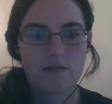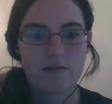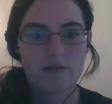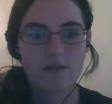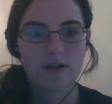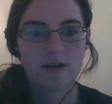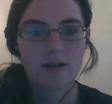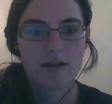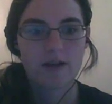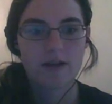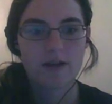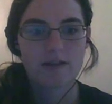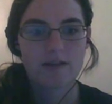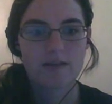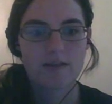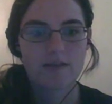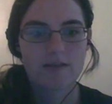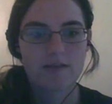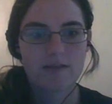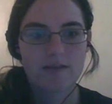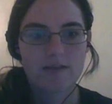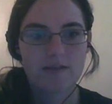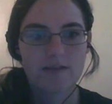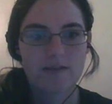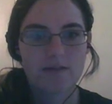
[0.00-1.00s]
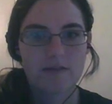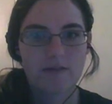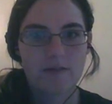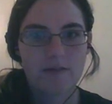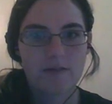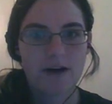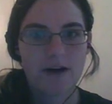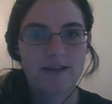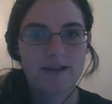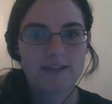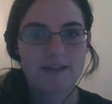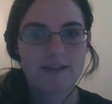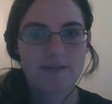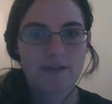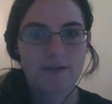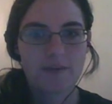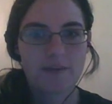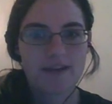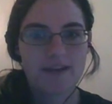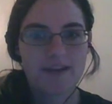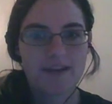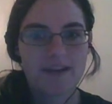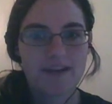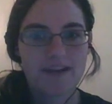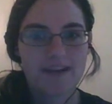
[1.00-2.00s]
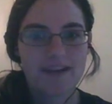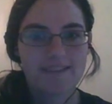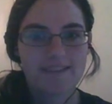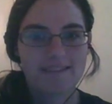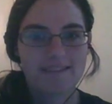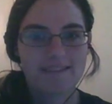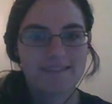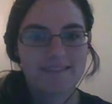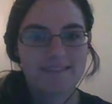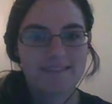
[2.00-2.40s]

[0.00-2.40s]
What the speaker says: Wait. Why is it repeating?